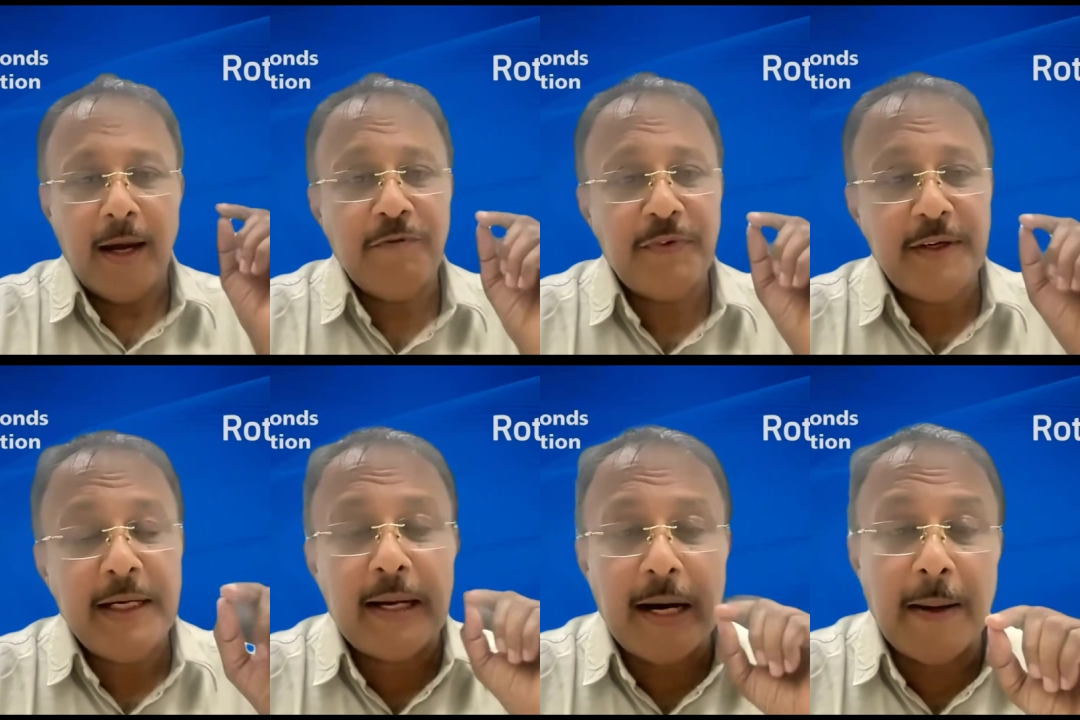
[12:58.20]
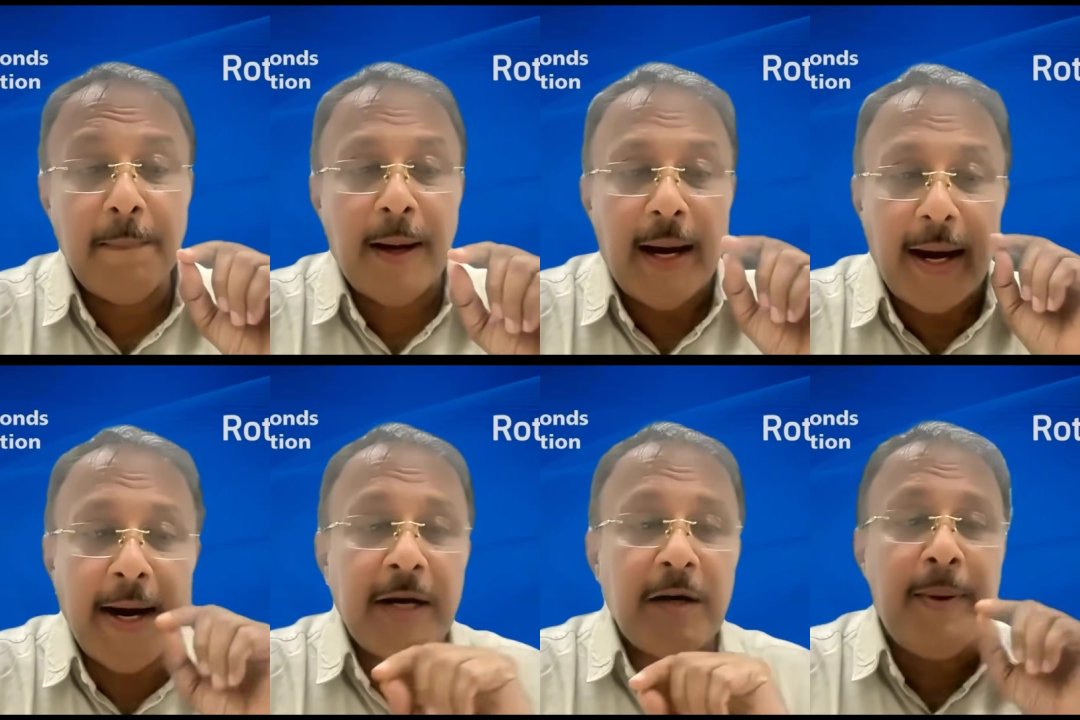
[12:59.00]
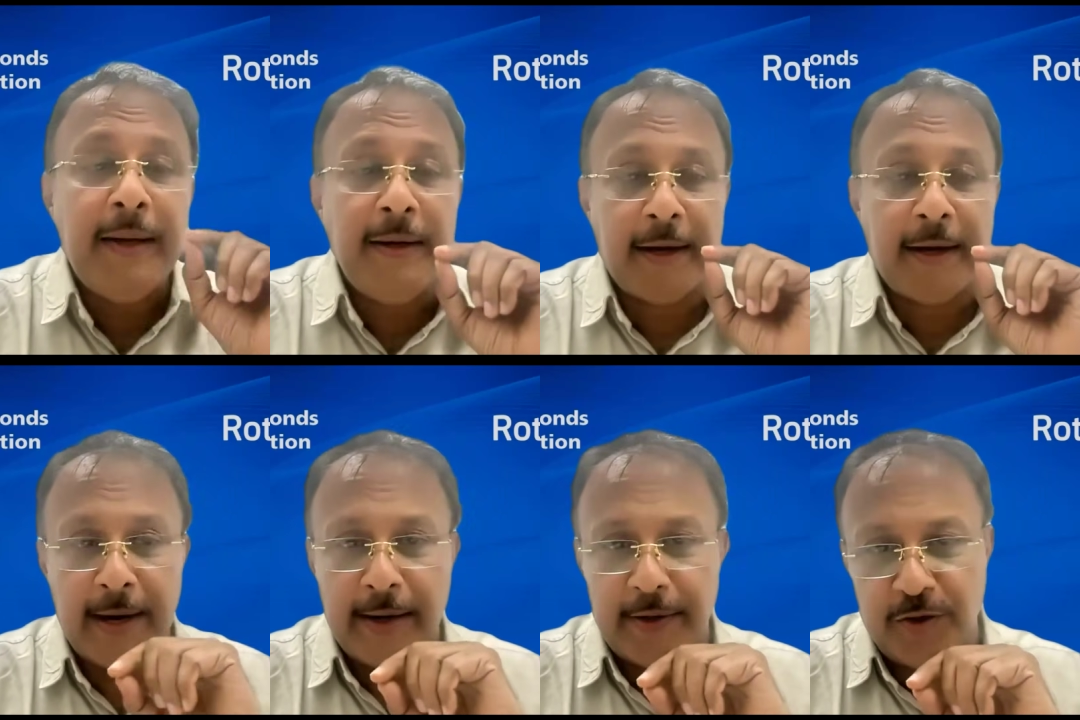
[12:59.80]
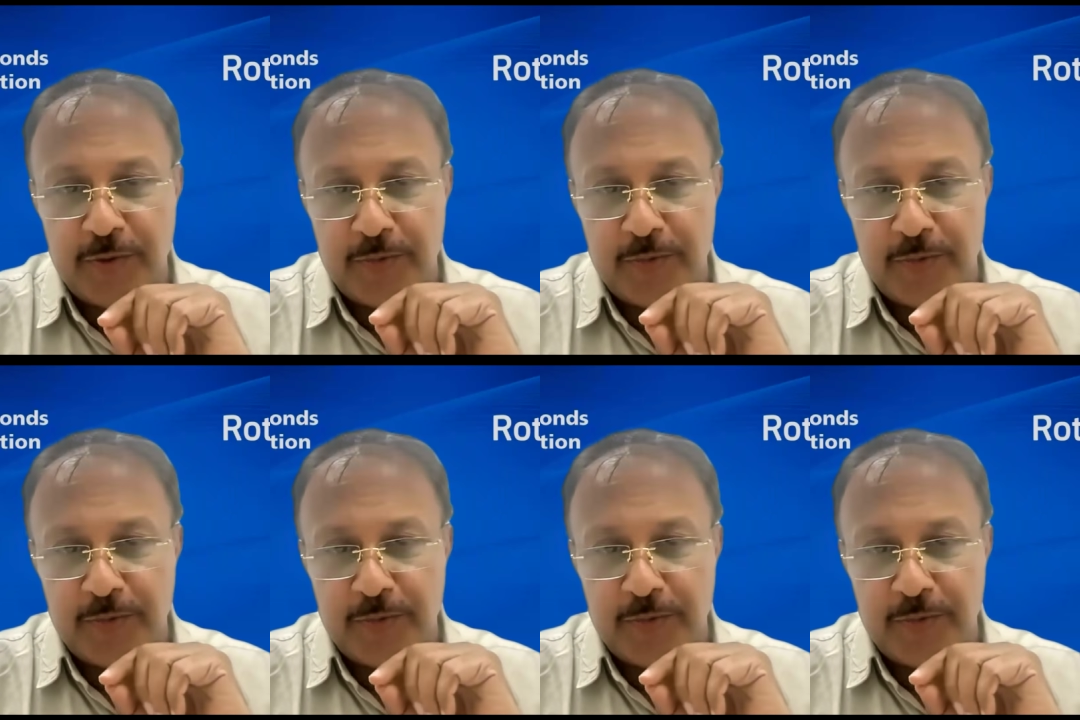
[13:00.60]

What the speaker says: Every club admin can add